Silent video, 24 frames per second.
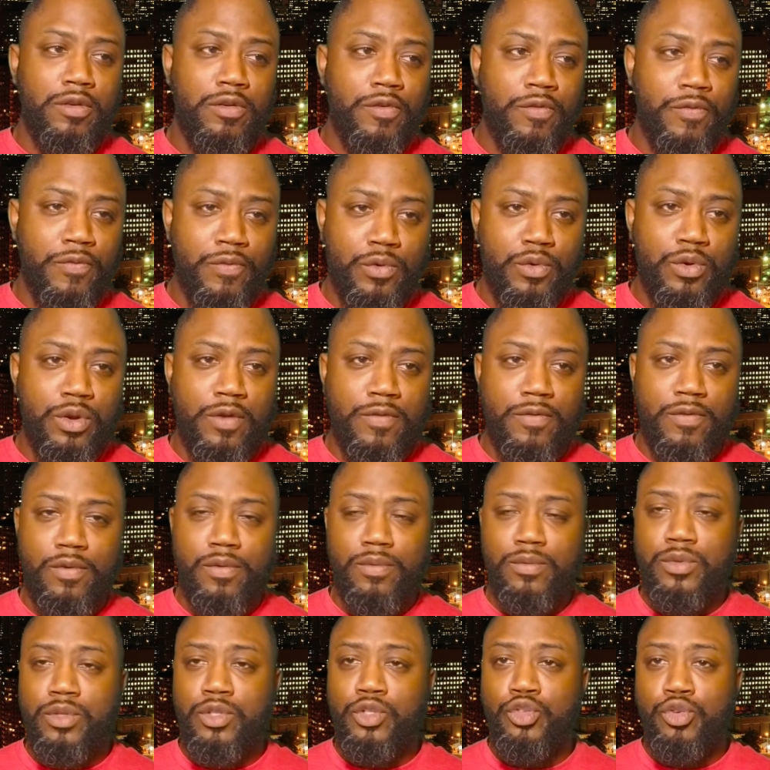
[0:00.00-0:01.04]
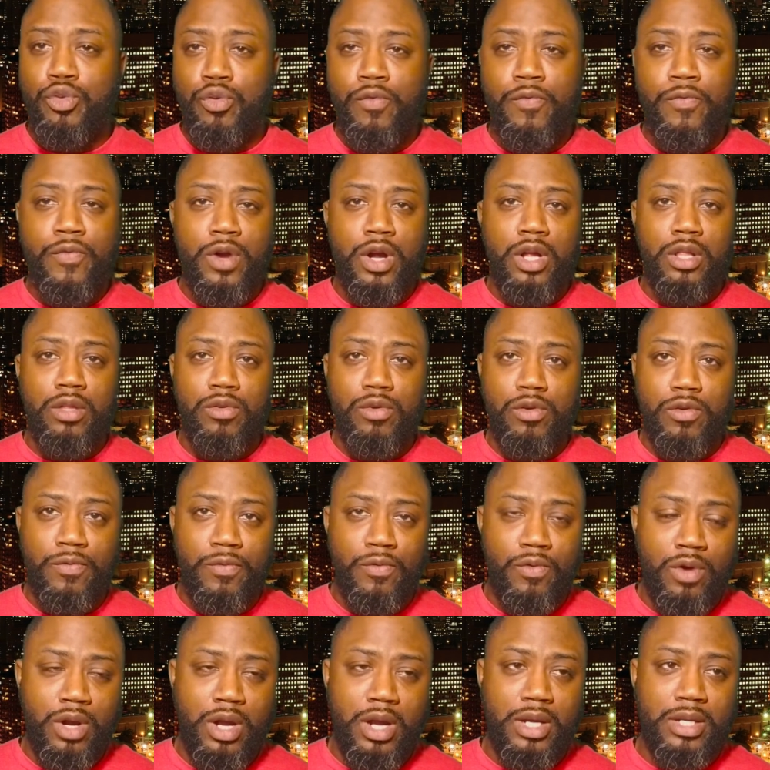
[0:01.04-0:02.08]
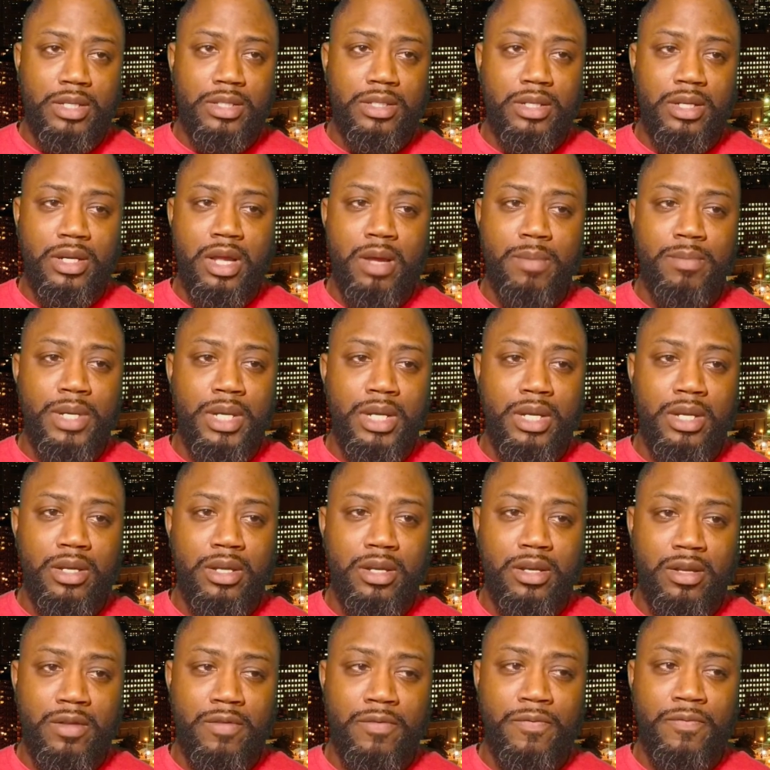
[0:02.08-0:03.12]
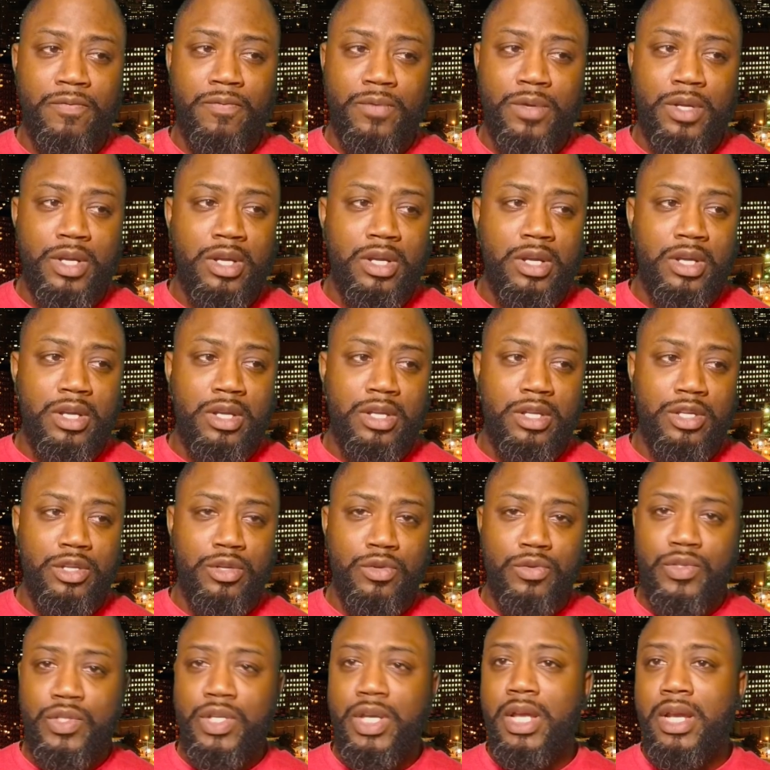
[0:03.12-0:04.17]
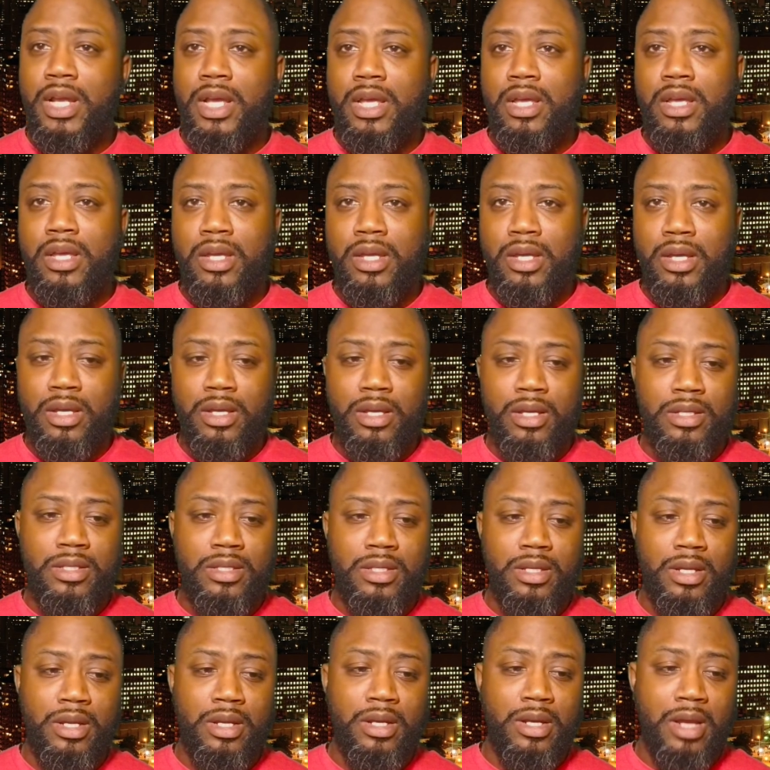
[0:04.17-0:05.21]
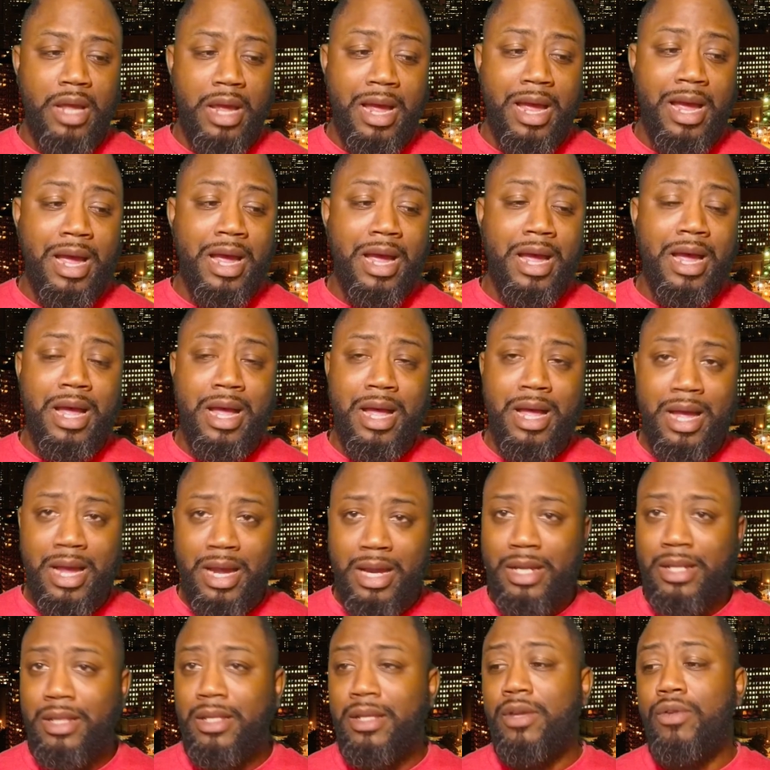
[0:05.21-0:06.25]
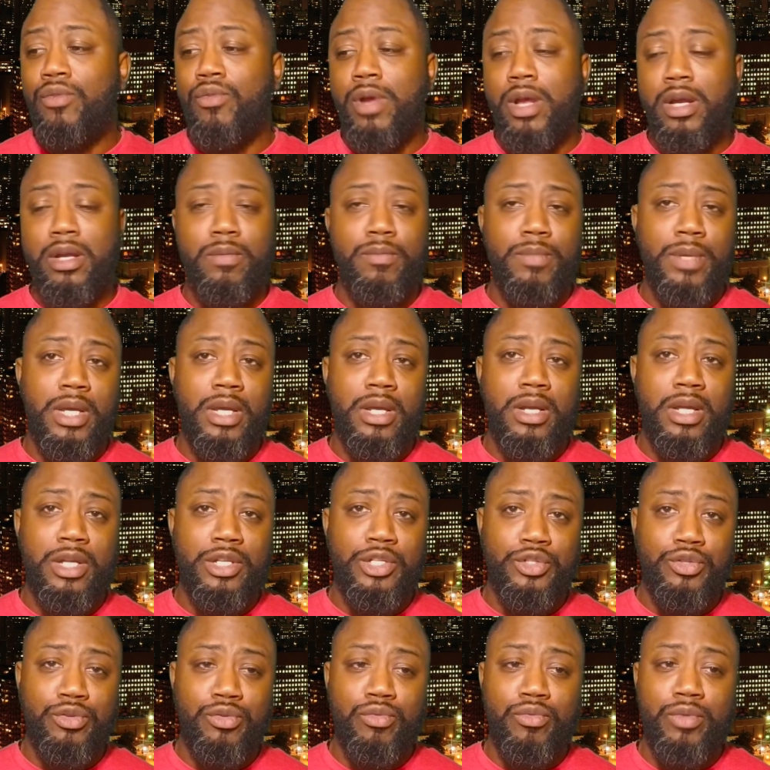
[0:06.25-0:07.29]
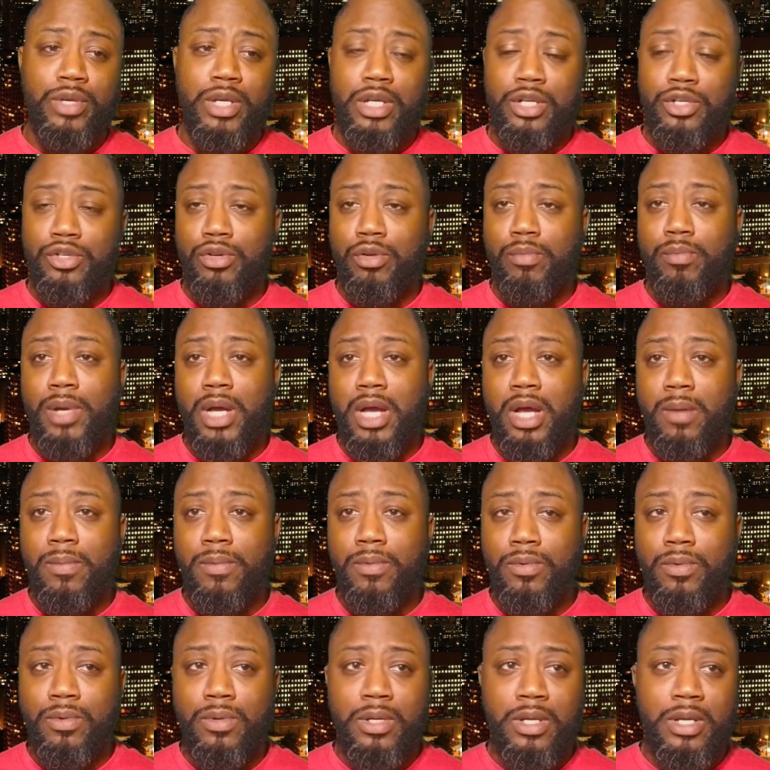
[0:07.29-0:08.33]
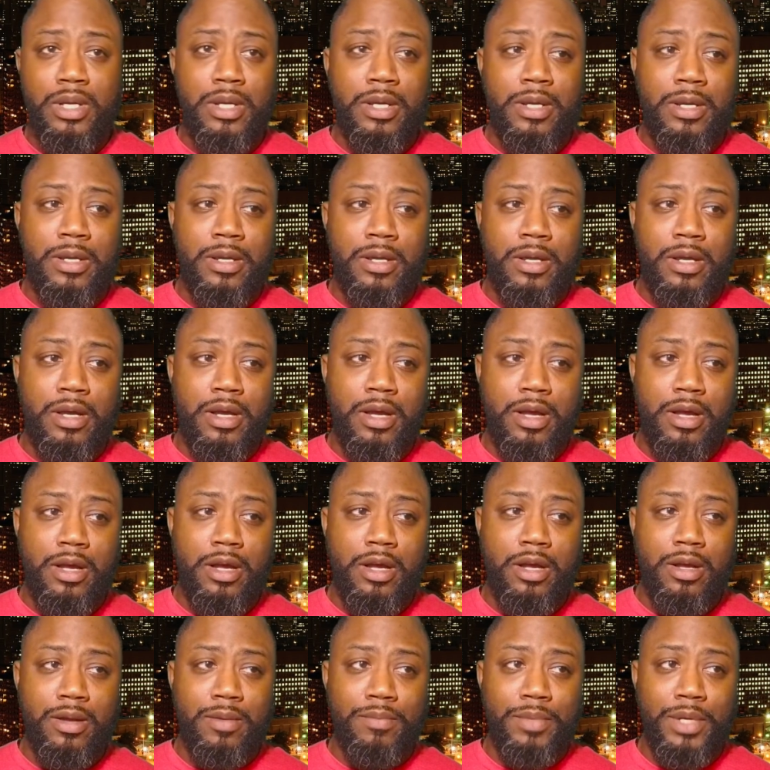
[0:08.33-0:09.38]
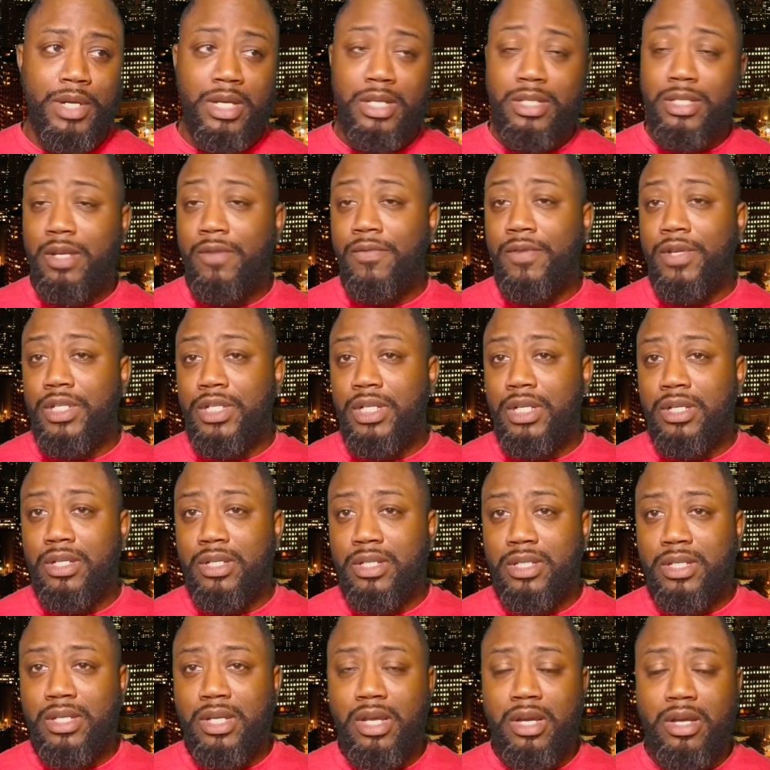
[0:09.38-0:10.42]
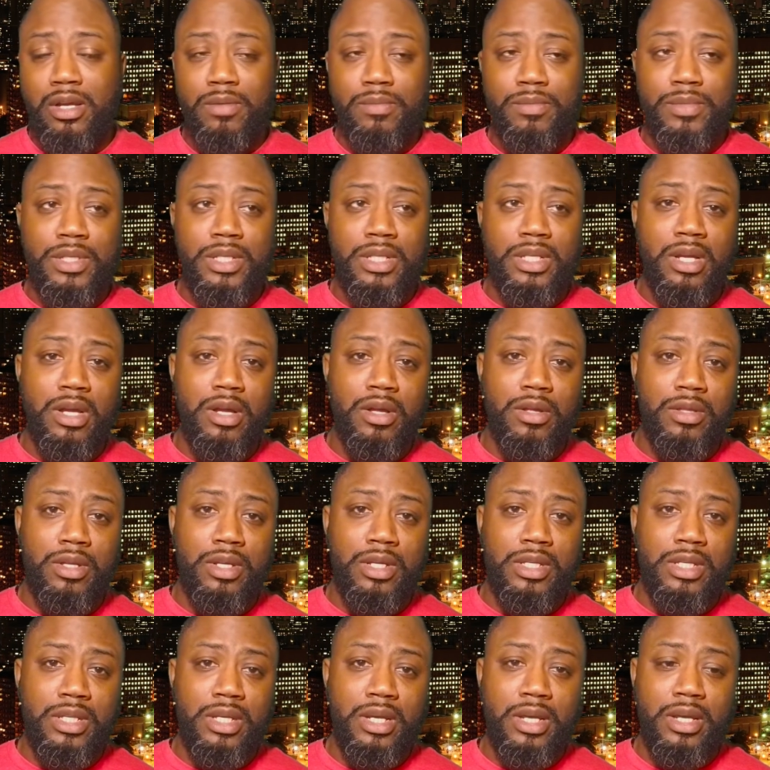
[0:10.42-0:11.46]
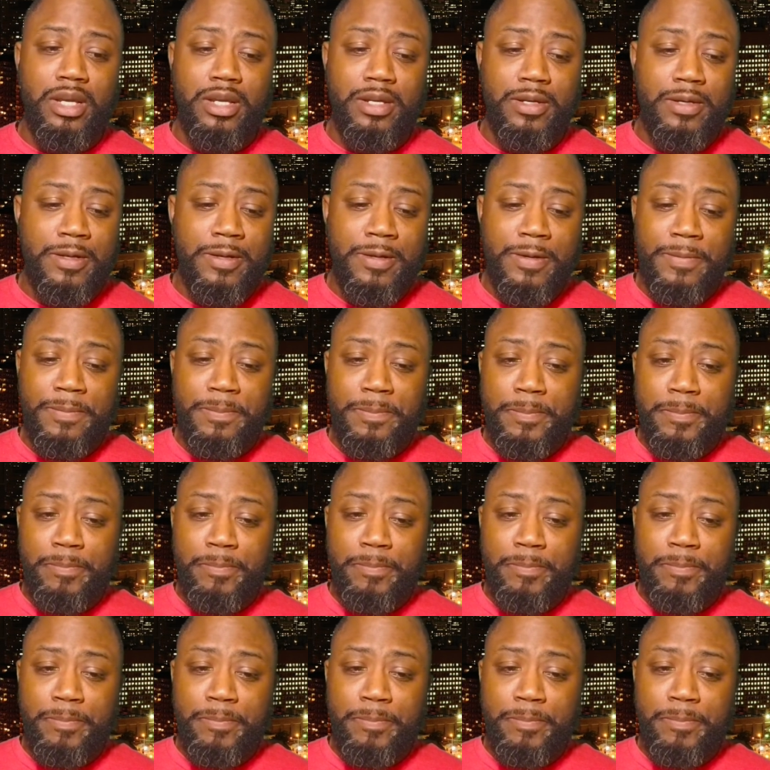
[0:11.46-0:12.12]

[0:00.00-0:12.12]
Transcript: a fruit of a true follower of Christ. And I mean, and if you say that he is, and I highly recommend that you read your Bible. Um, because even Jesus said it himself. He said,